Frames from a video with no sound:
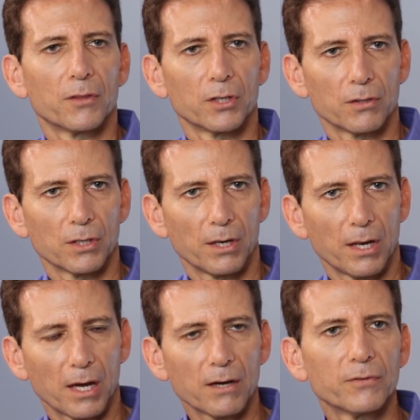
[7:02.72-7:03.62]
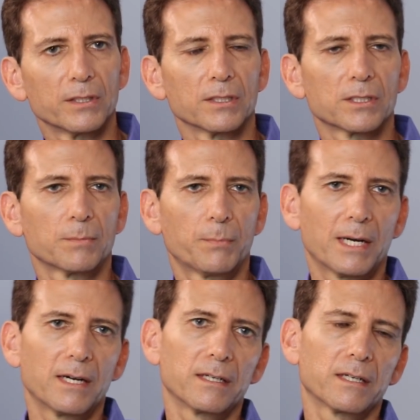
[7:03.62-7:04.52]
the love and the
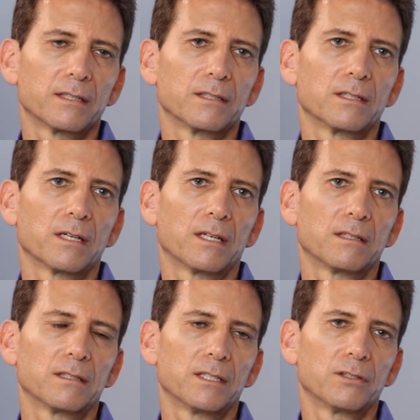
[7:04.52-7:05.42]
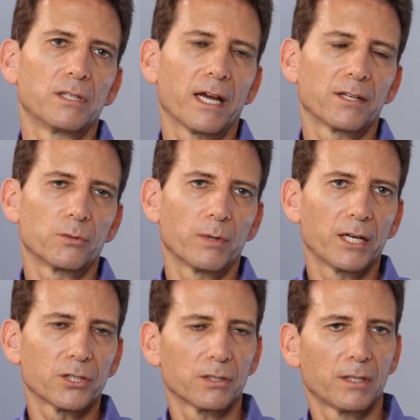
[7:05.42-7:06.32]
spunk and the
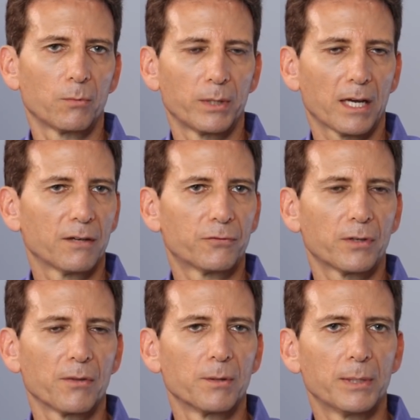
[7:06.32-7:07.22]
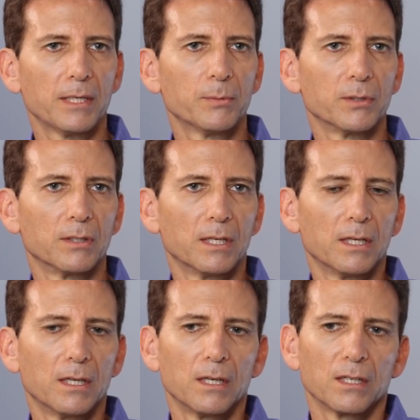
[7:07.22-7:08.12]
adoration that we have for other people.
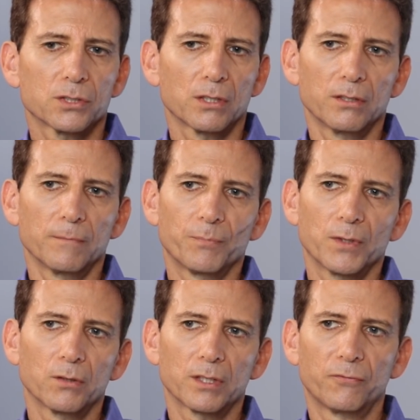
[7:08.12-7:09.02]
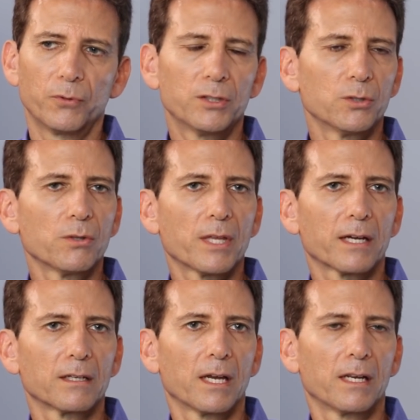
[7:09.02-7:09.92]
So look, if we do
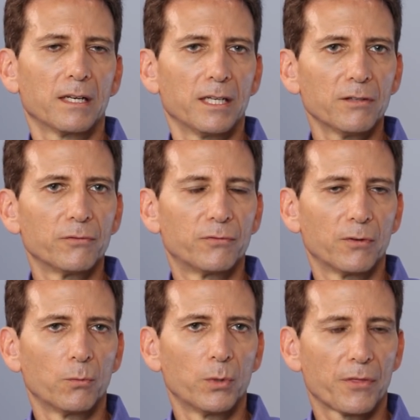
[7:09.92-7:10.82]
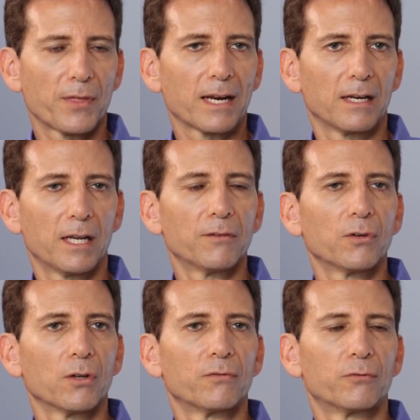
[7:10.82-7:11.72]
that and live with that
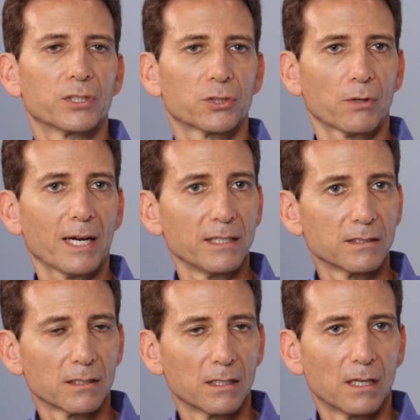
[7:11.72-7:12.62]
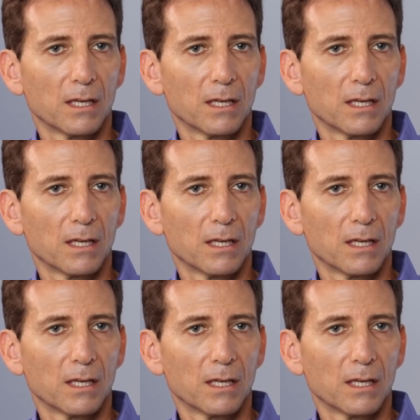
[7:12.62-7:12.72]
level of restraint,